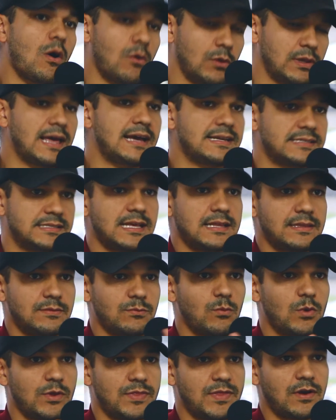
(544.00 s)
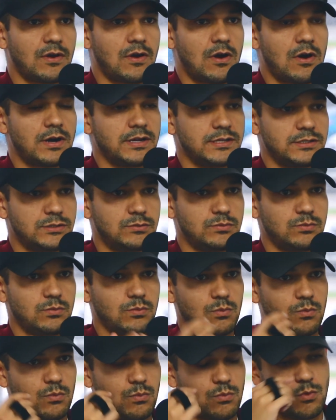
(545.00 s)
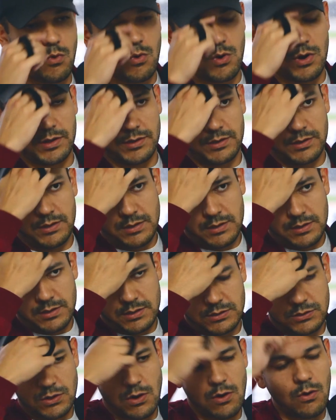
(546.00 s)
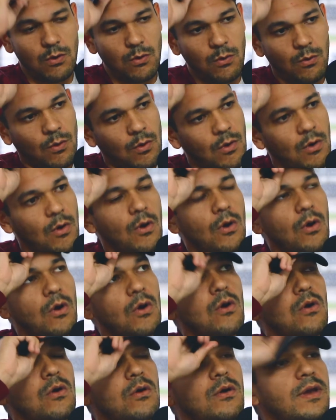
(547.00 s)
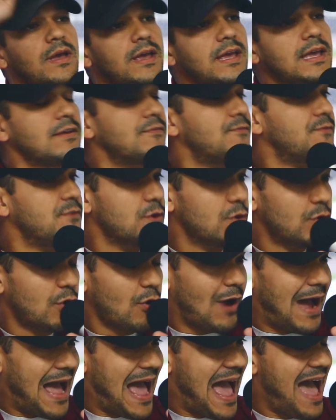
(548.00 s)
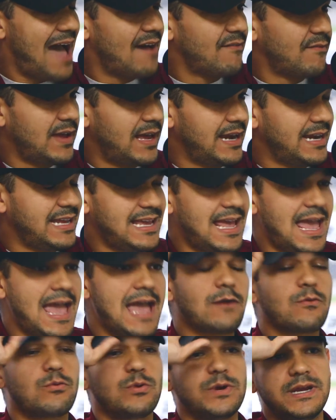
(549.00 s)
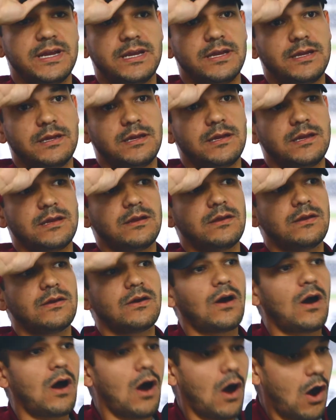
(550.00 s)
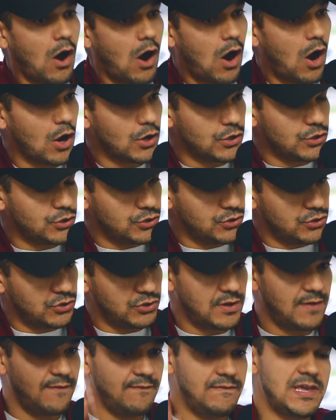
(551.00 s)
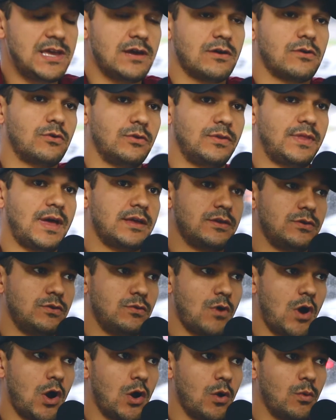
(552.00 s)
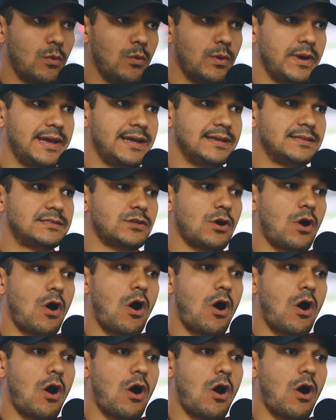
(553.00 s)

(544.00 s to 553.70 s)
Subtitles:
owe less than what the car is worth. So if you don't have any equity on the vehicle that you owe, it's